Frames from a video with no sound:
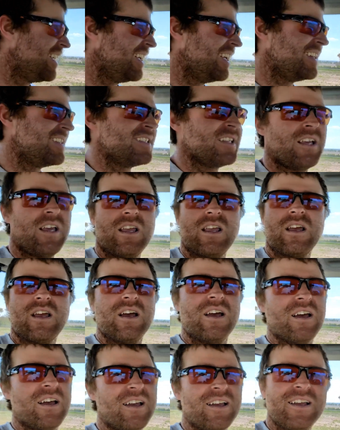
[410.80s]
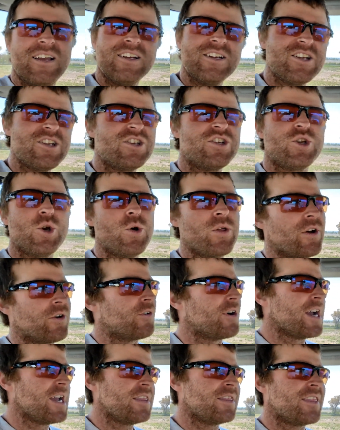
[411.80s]
It's like, just do the
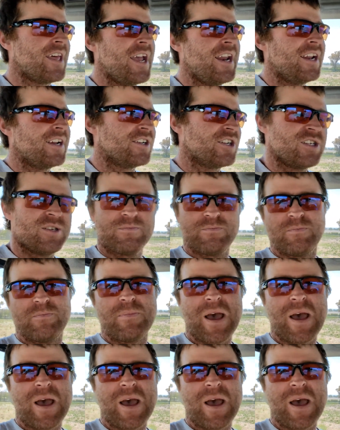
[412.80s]
right thing and just